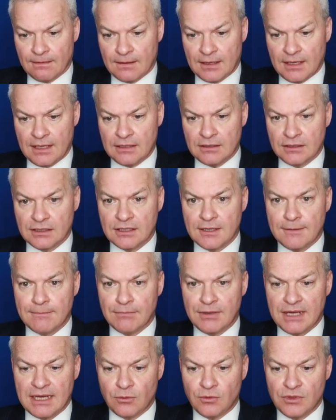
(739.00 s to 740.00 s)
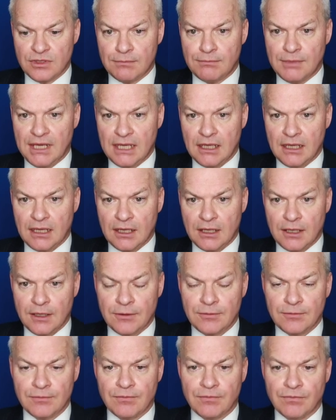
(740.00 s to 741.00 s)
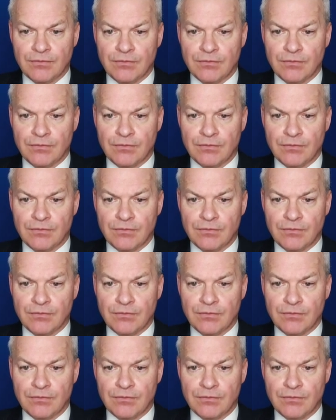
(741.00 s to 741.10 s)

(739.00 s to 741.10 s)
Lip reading: Can I come back with a bingo?